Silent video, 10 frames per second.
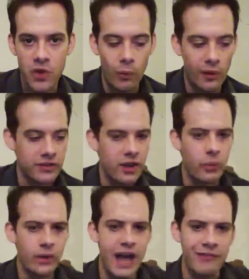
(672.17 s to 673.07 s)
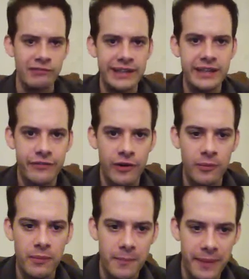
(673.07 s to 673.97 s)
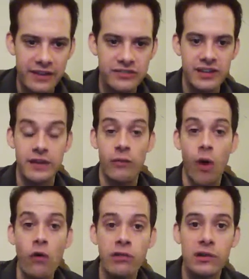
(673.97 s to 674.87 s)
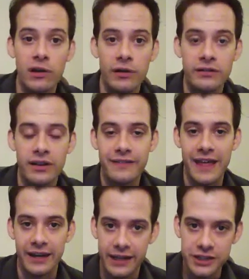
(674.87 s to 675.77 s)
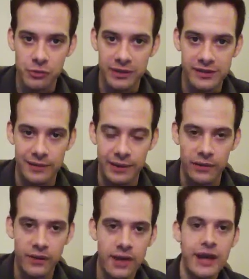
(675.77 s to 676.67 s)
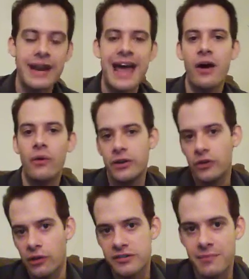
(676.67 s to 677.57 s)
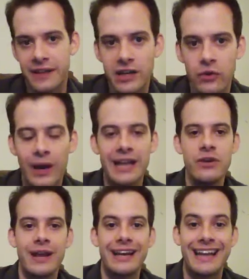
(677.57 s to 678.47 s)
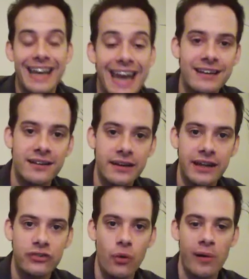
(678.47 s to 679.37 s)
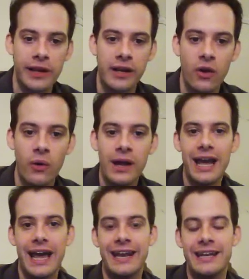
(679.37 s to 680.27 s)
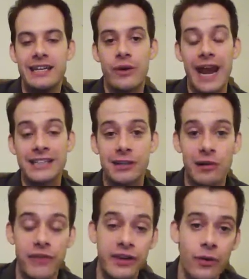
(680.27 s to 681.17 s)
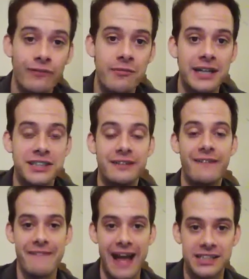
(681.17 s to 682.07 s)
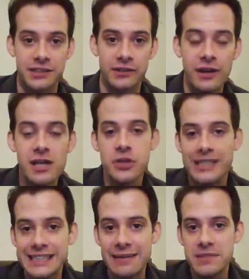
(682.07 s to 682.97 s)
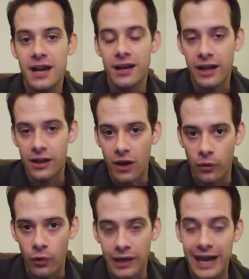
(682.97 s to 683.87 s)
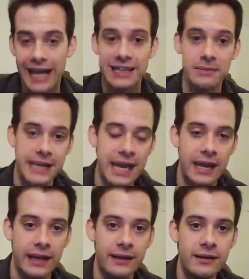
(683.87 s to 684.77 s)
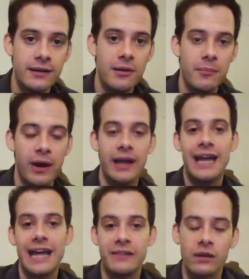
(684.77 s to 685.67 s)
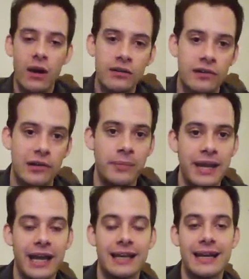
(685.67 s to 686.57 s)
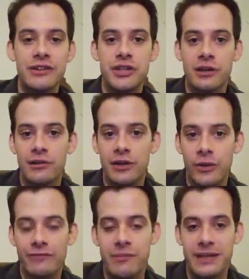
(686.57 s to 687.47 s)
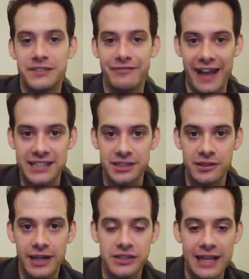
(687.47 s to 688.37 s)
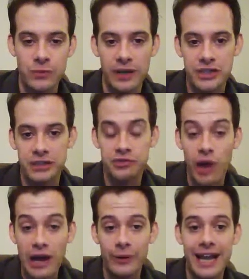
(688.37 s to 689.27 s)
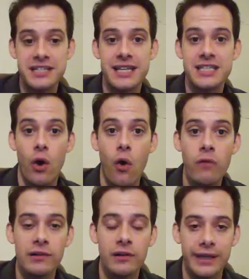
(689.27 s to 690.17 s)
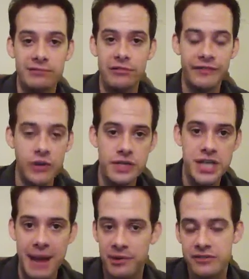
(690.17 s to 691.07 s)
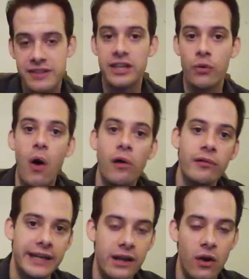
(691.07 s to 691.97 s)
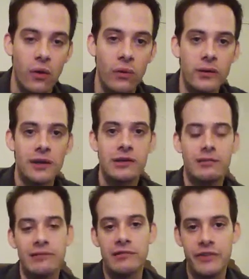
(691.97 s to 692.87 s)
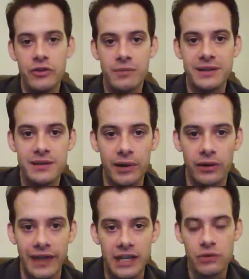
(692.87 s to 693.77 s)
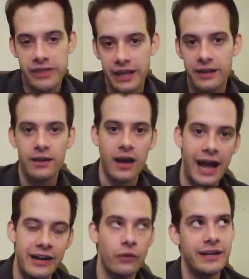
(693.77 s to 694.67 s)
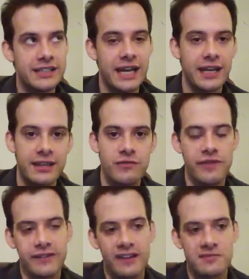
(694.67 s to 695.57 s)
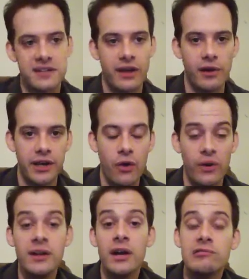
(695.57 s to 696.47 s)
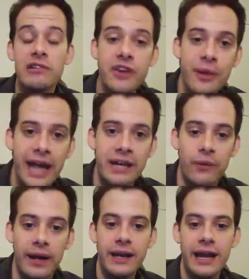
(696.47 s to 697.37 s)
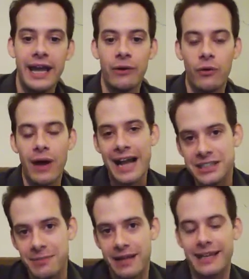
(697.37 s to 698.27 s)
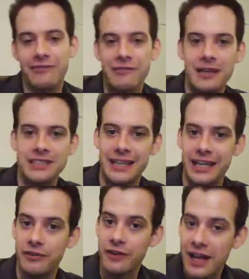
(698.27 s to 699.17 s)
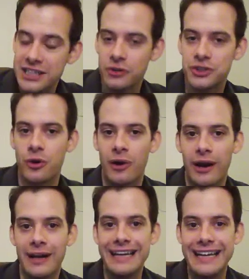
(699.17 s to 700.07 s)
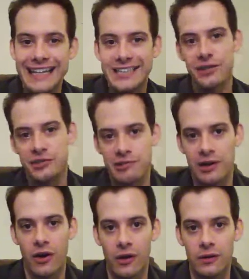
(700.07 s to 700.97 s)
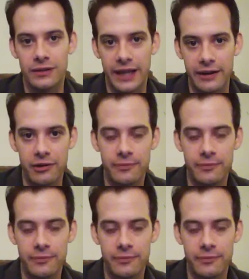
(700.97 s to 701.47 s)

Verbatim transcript: Whereas when you have a really firm base and you've overlearned that initial material, now you learn something new and you can connect it to things you already know and you can actually learn the new information faster. So it seems like a lot of work at the beginning, but in the long term, it allows you to learn new information faster. And so that's why you should try to engage in this overlearning. Review the chapters that you already know, right? Review the material that you think, I don't need to study this for the test because I already know it. Review it anyway. And it will actually make the information that you're not so sure on easier to recall later.